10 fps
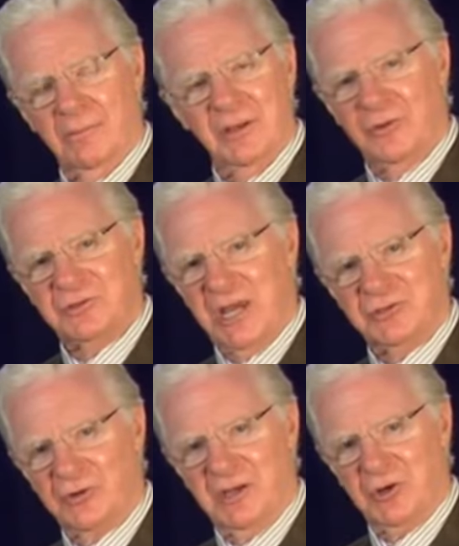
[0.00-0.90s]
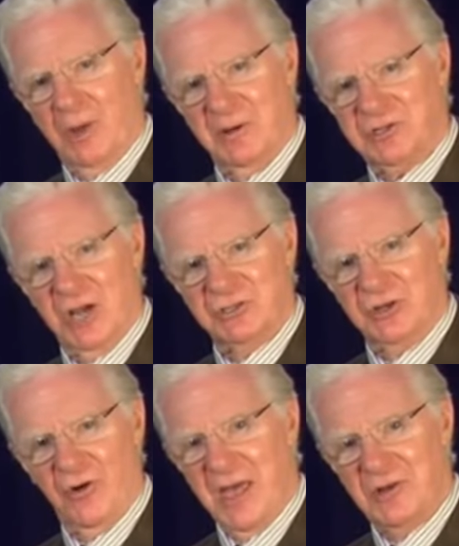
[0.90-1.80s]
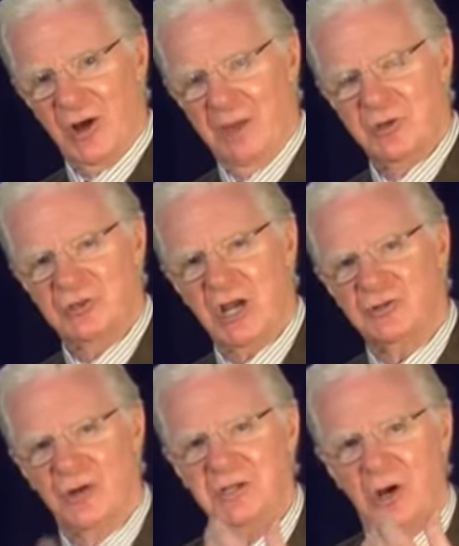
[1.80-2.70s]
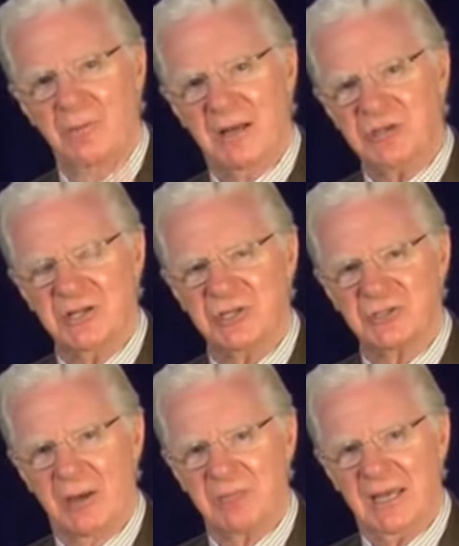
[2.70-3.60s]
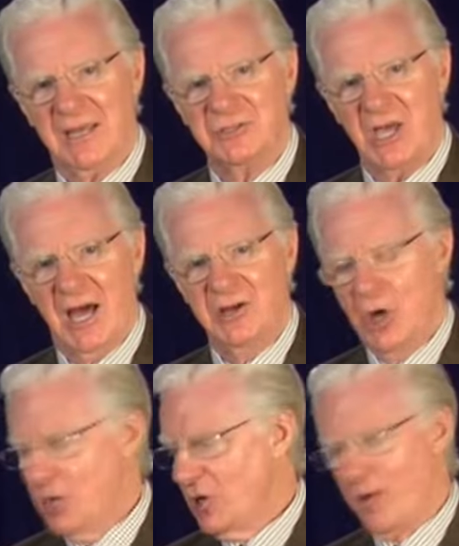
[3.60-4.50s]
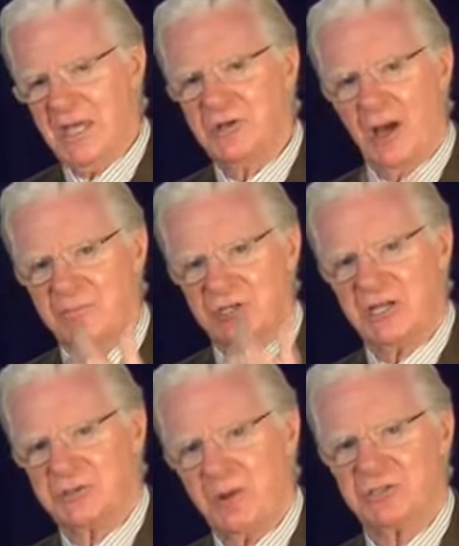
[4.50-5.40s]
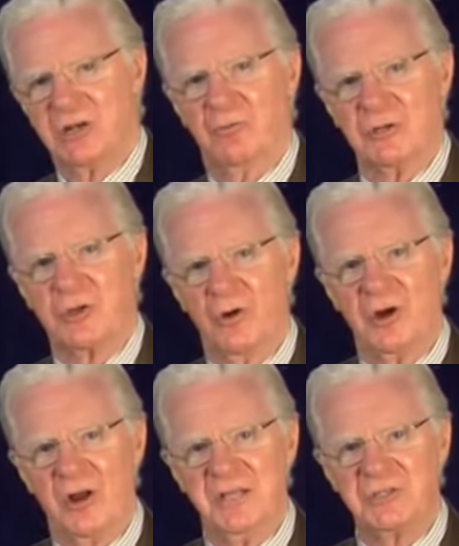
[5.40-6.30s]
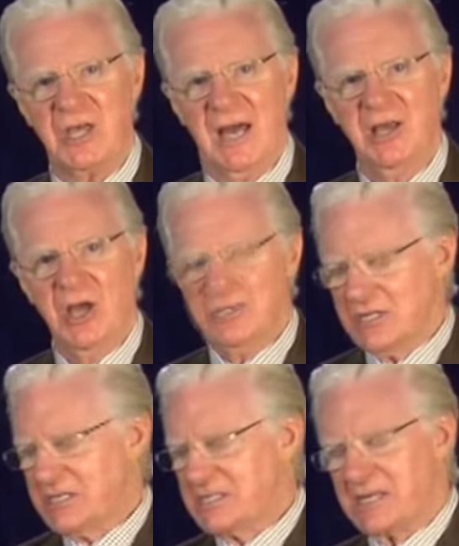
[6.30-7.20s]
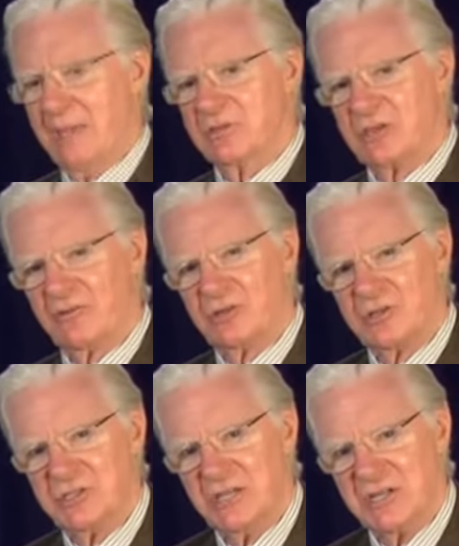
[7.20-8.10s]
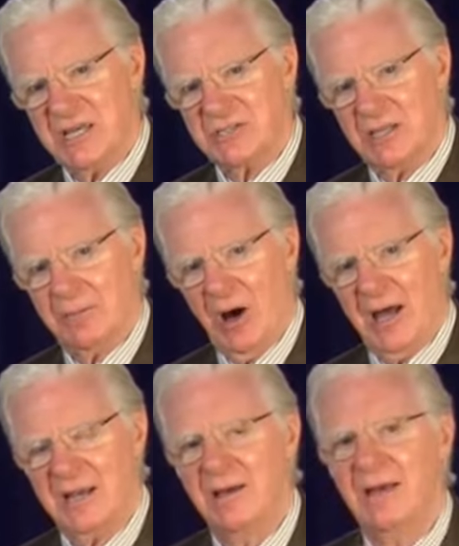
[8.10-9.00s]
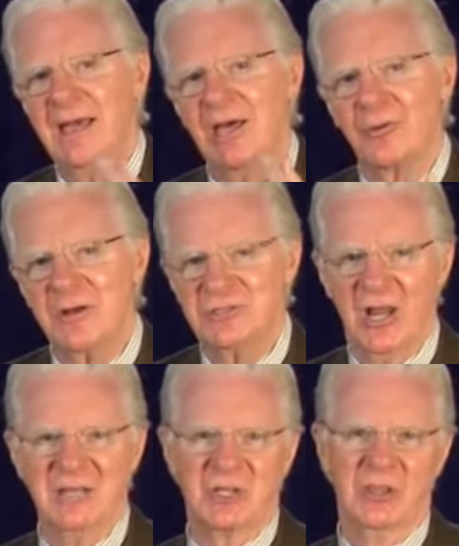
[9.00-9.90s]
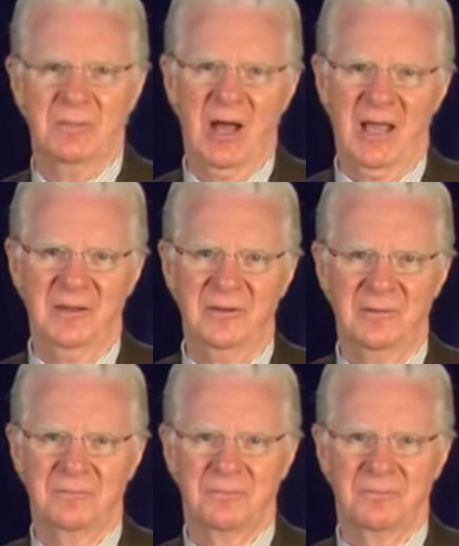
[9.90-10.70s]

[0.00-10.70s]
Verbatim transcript: You don't change your income by changing your income. You change your income by changing something inside. Your income is an expression of what's going on inside. Just the same as there's disease in the body, it originates in the mind.